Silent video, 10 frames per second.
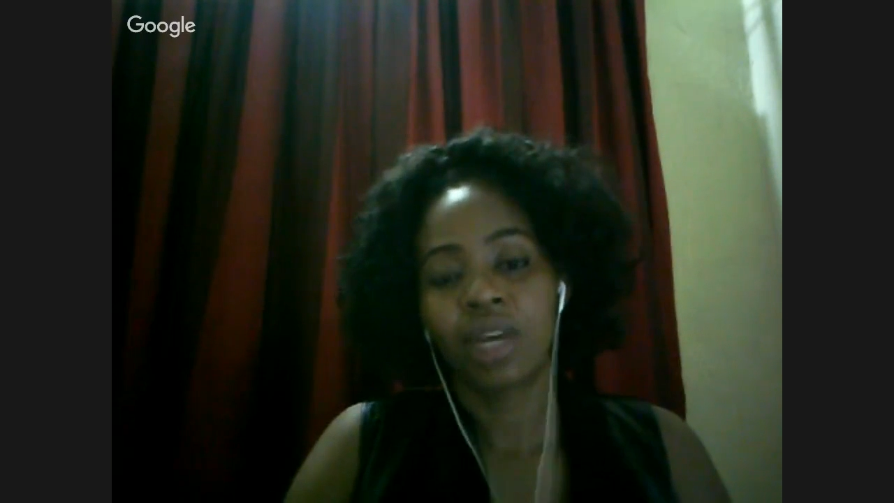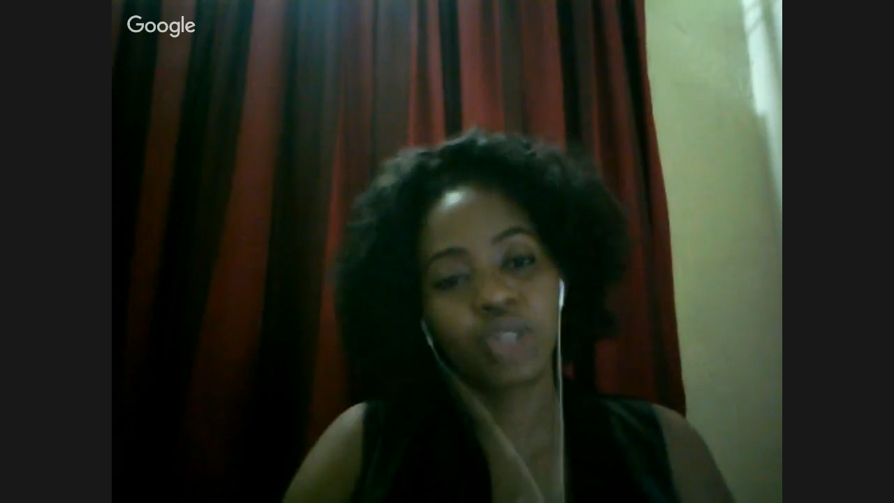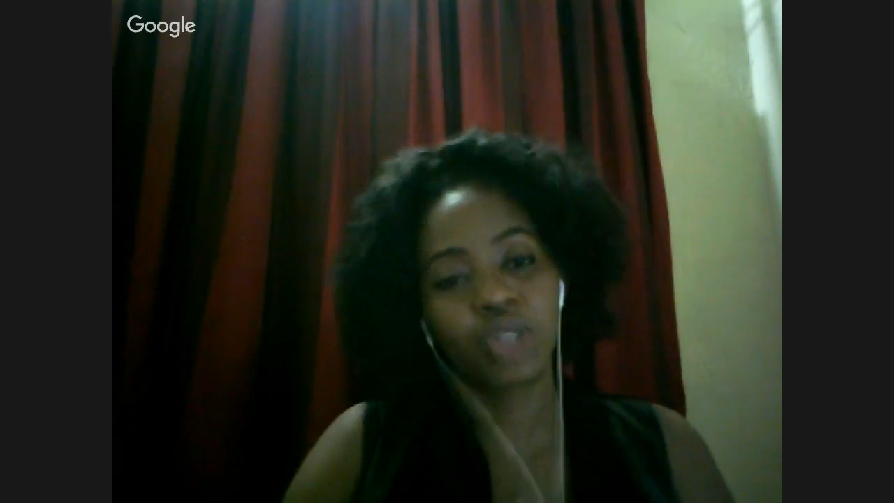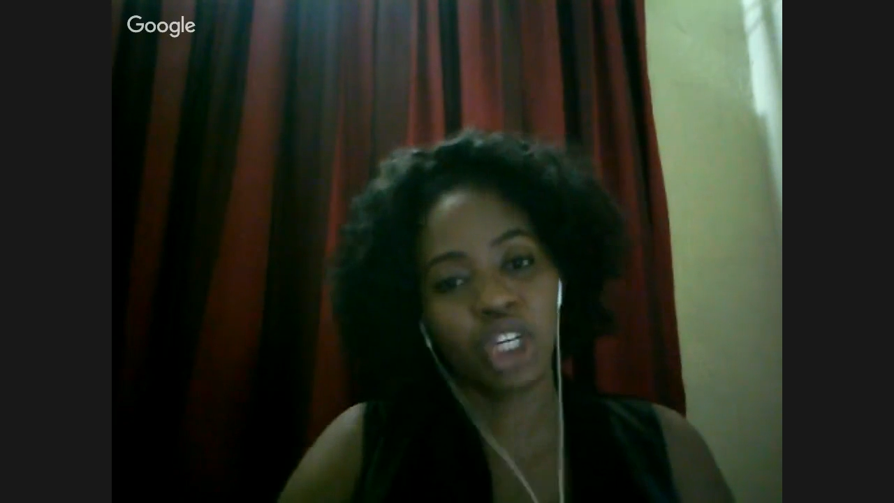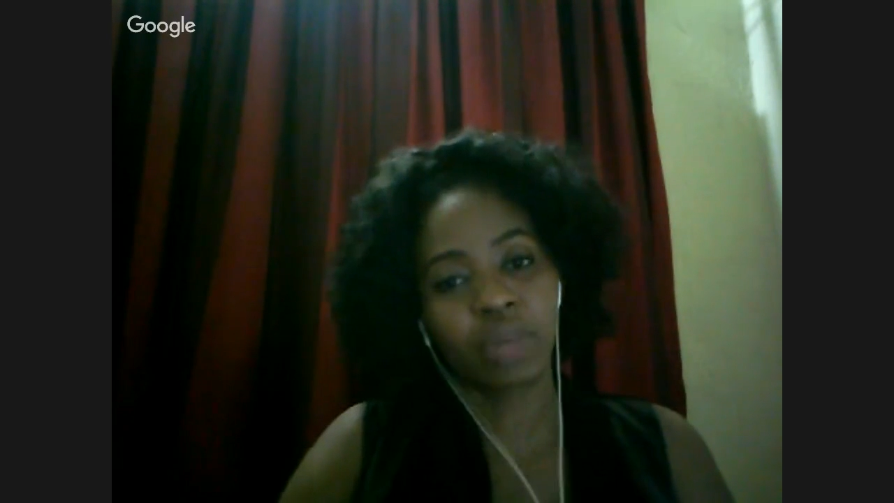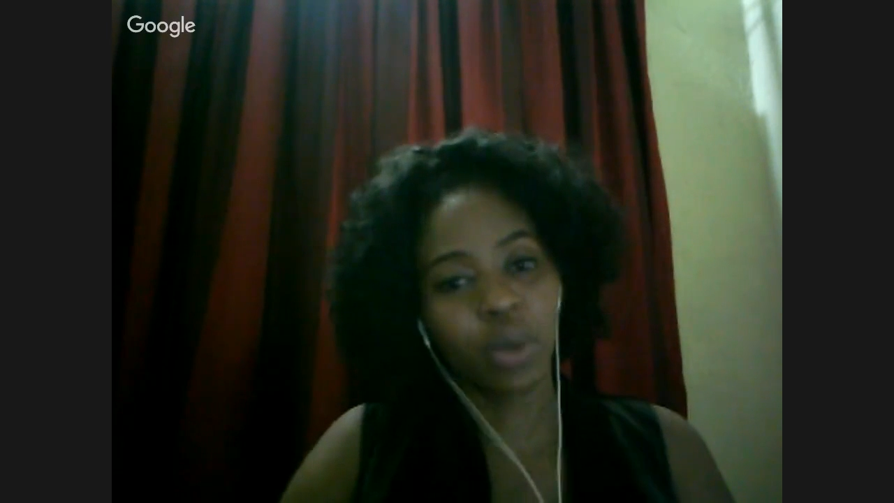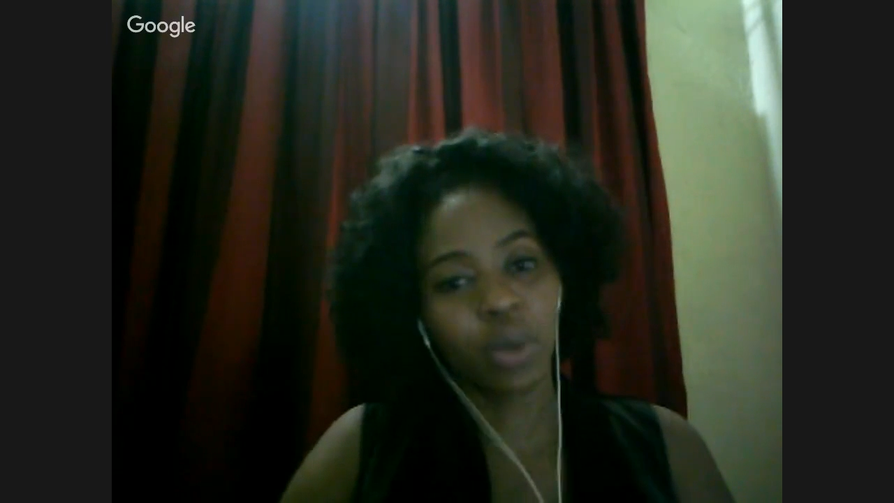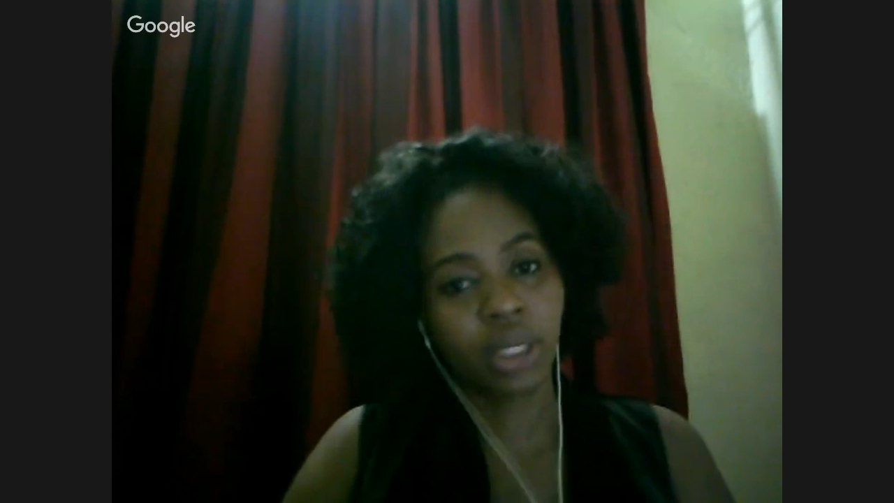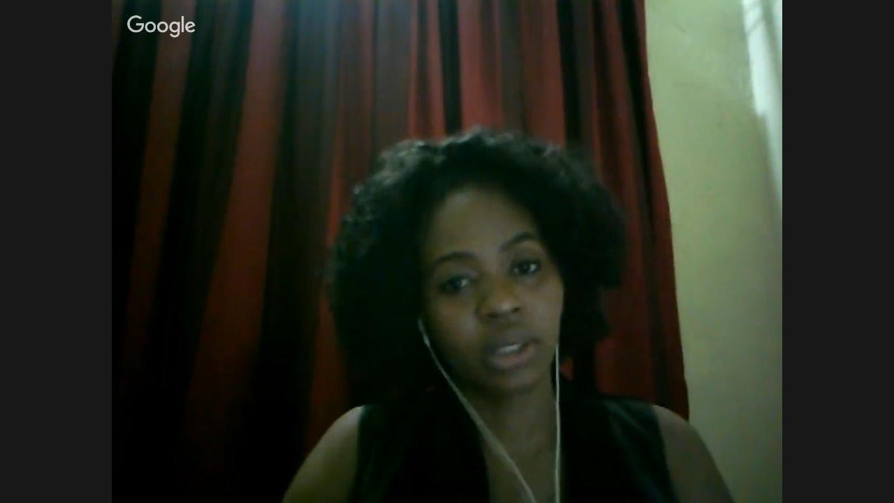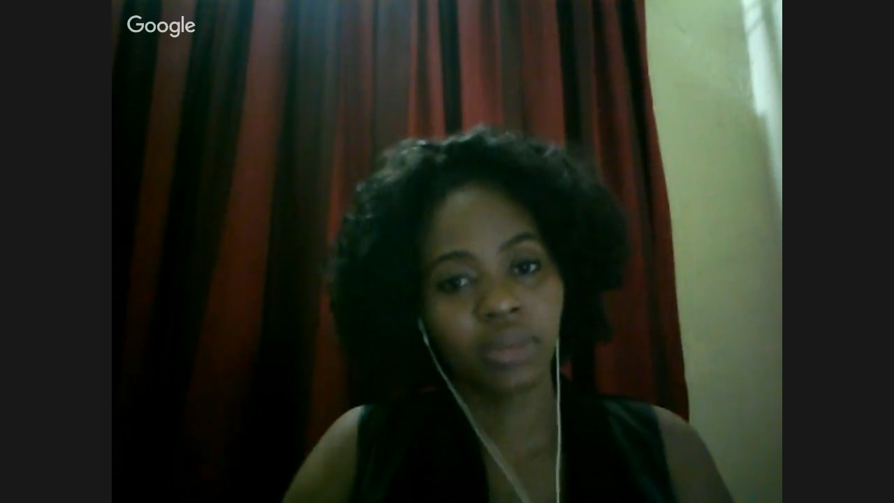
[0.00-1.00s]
for checking my weight.